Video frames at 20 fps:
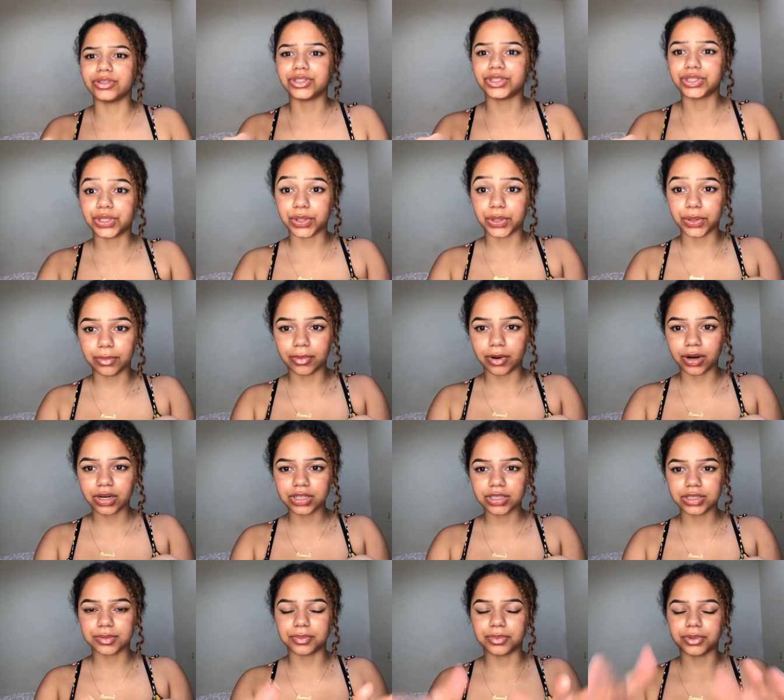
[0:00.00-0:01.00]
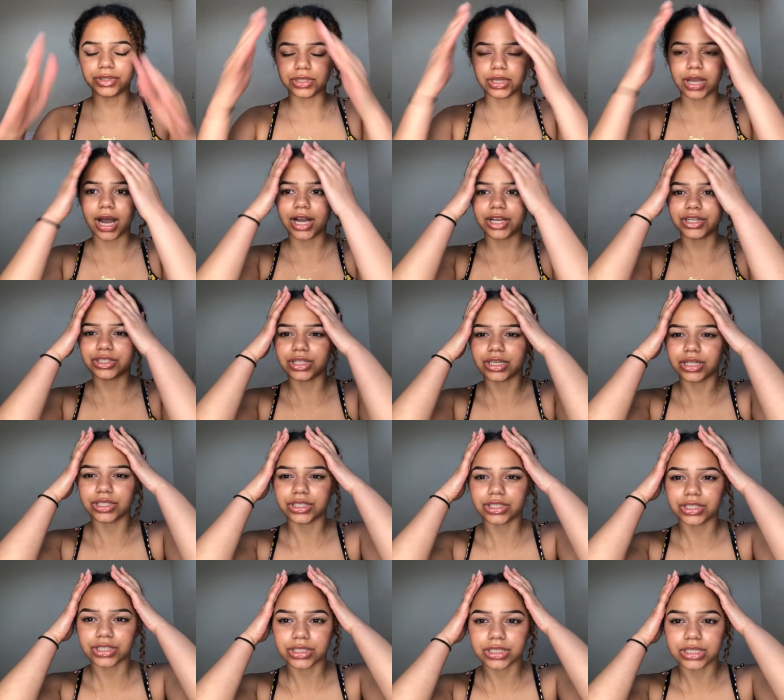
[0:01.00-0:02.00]
too much, but actually
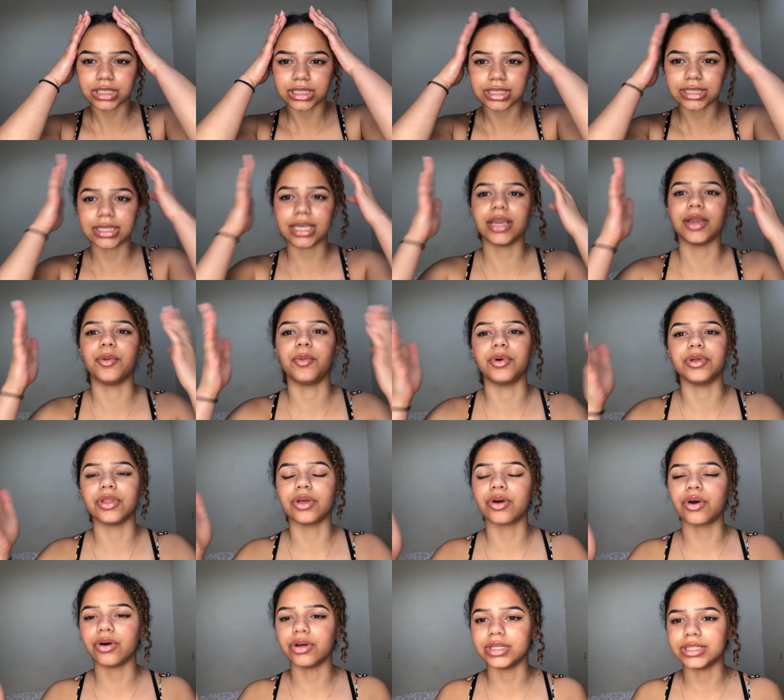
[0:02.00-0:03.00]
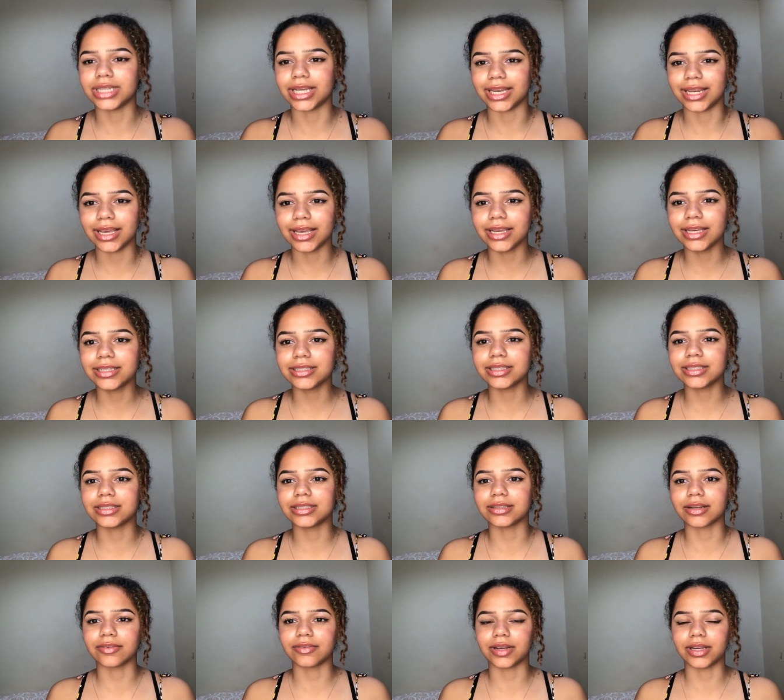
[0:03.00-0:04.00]
just seeing what the content is and
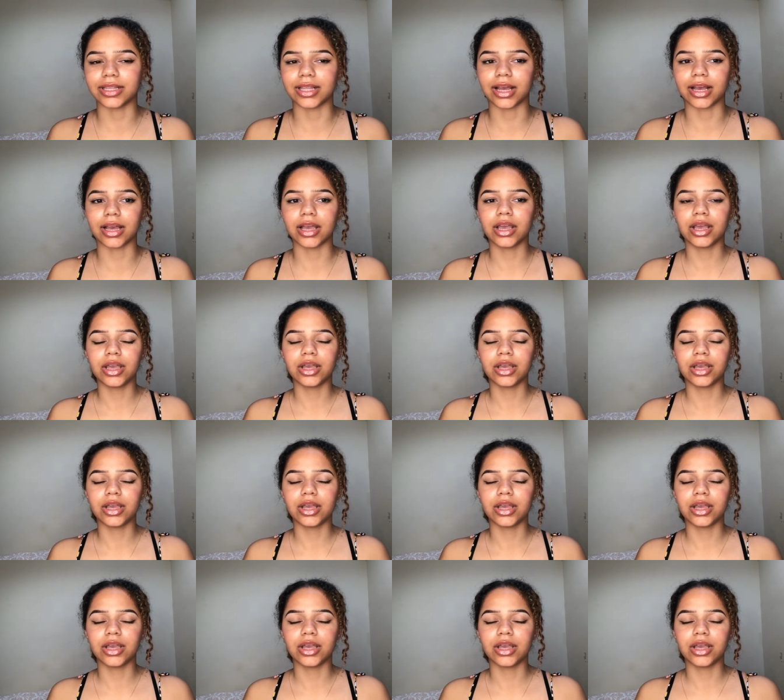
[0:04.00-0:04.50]
stuff like that.